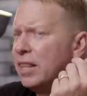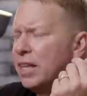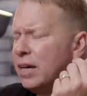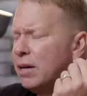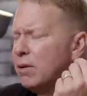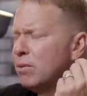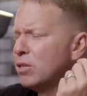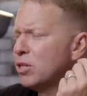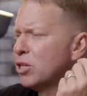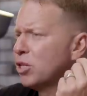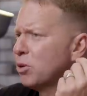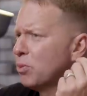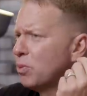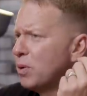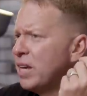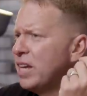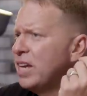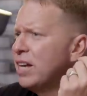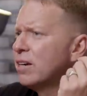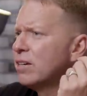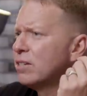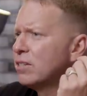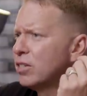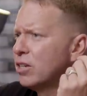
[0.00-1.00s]
I think it was three
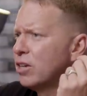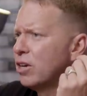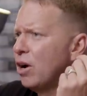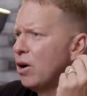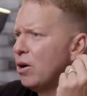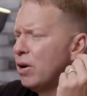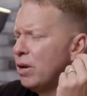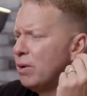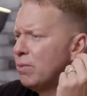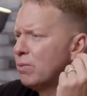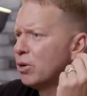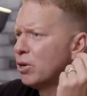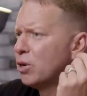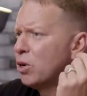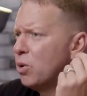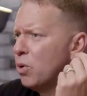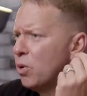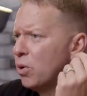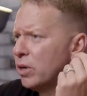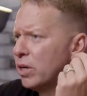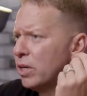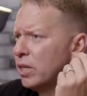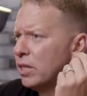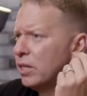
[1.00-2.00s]
years ago, he
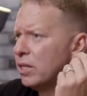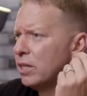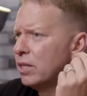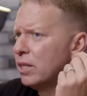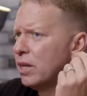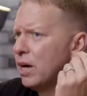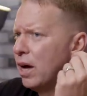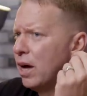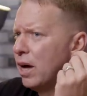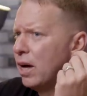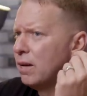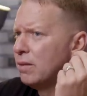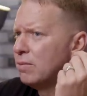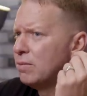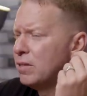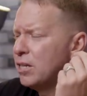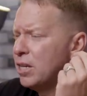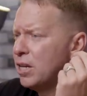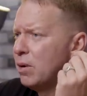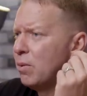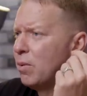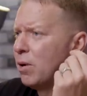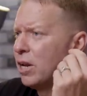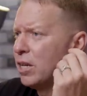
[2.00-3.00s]
recorded uh,
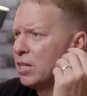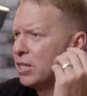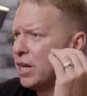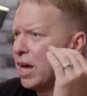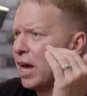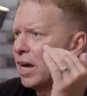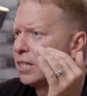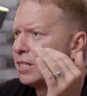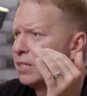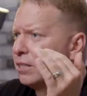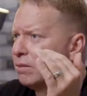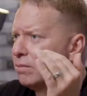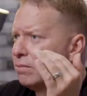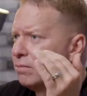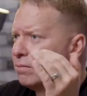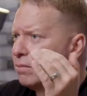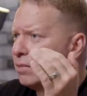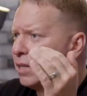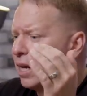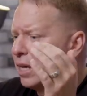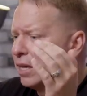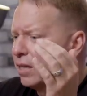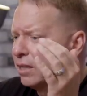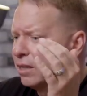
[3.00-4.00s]
Tijuana Jackson,
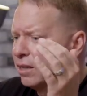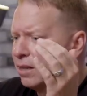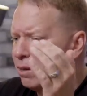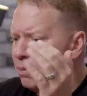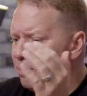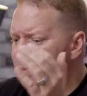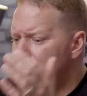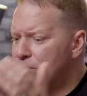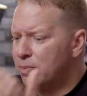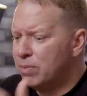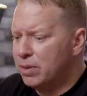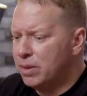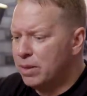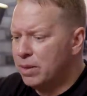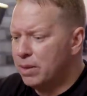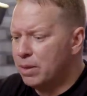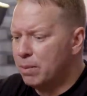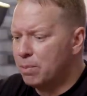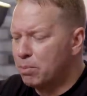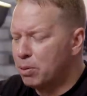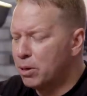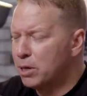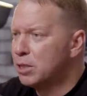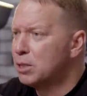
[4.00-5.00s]
like the
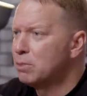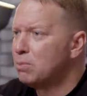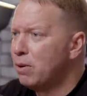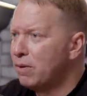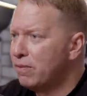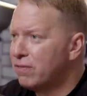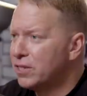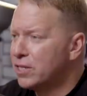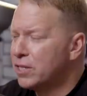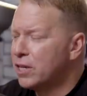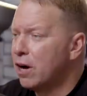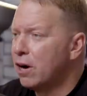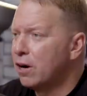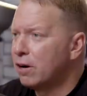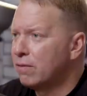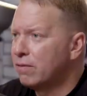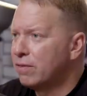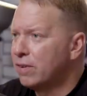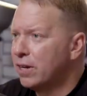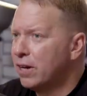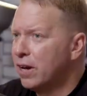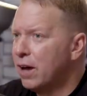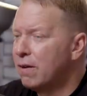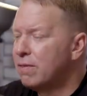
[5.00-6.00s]
the principal
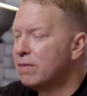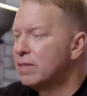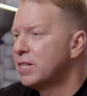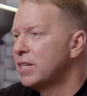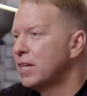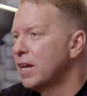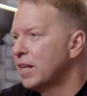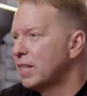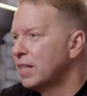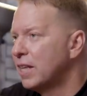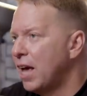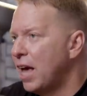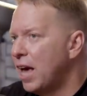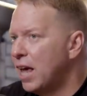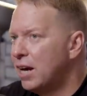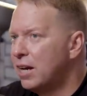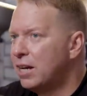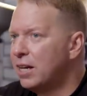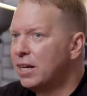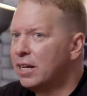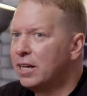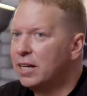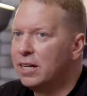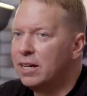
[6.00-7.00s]
photography. Obviously, you got the
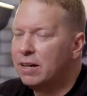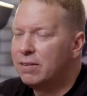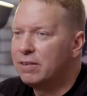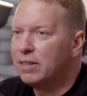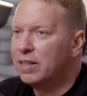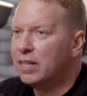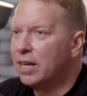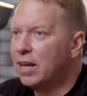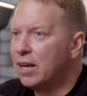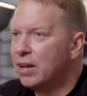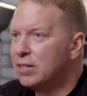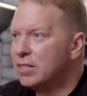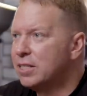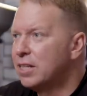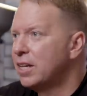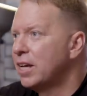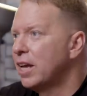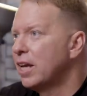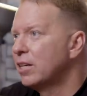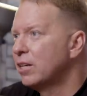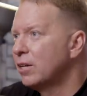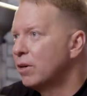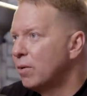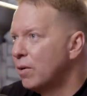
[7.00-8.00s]
editing and everything else, and
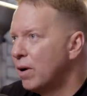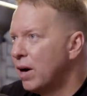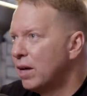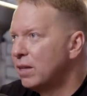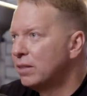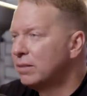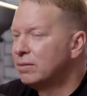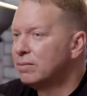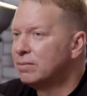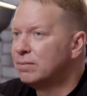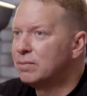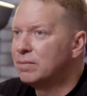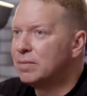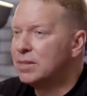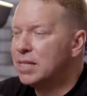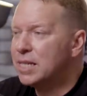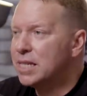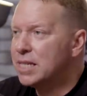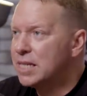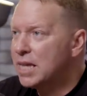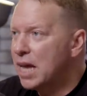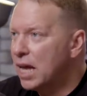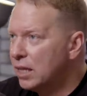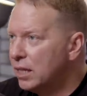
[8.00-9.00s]
he had to go out and
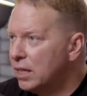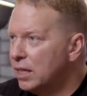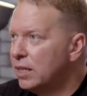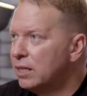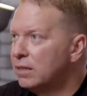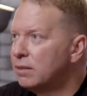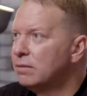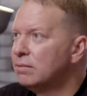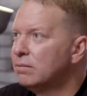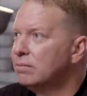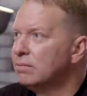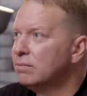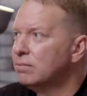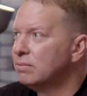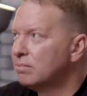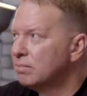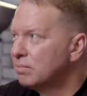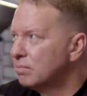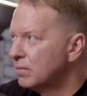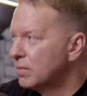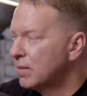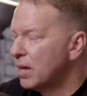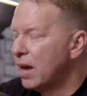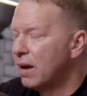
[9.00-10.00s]
sell it and
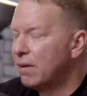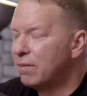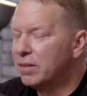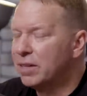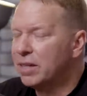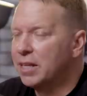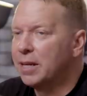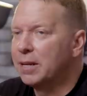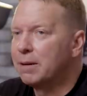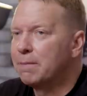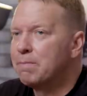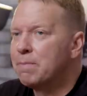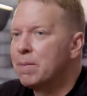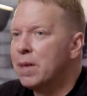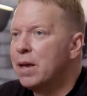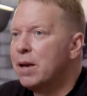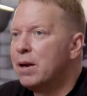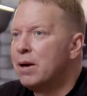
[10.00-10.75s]
everything.